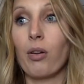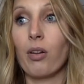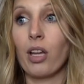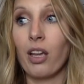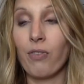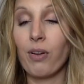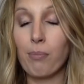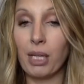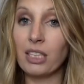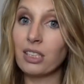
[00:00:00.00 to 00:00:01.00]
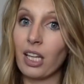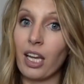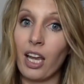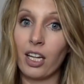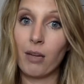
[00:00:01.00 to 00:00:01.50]
if it means that they
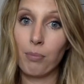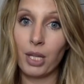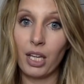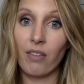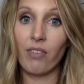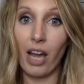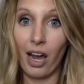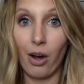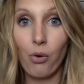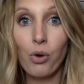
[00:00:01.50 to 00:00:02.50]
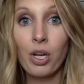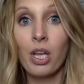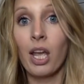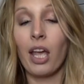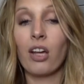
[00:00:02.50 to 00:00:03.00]
can't compete now,
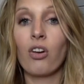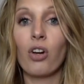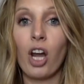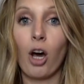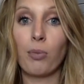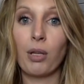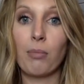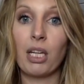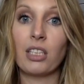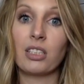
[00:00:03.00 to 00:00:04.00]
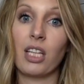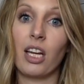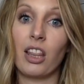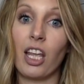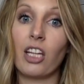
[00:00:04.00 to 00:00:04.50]
it could help them, because then
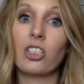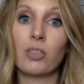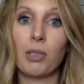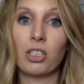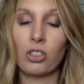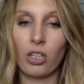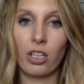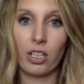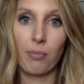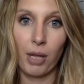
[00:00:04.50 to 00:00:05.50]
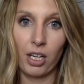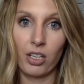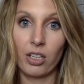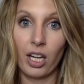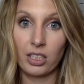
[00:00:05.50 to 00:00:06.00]
they could just be a stronger competitor
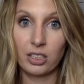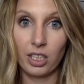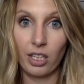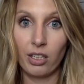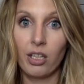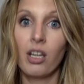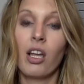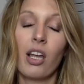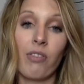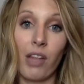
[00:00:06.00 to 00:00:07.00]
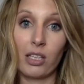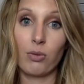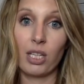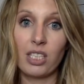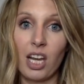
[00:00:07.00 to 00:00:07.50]
next year if that's
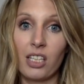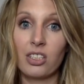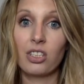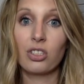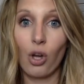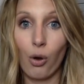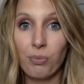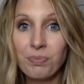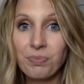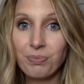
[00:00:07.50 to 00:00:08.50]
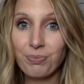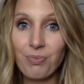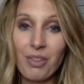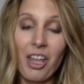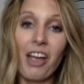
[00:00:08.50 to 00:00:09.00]
what it takes. So
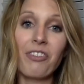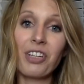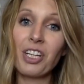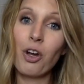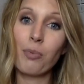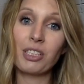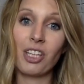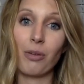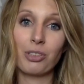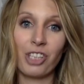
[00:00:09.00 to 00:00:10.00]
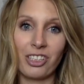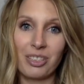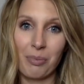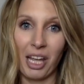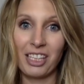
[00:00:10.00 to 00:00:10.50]
I really hope this helps shed
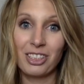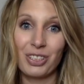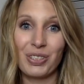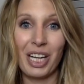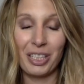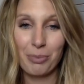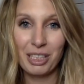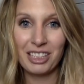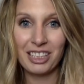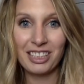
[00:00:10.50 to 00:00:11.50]
some light to other PTs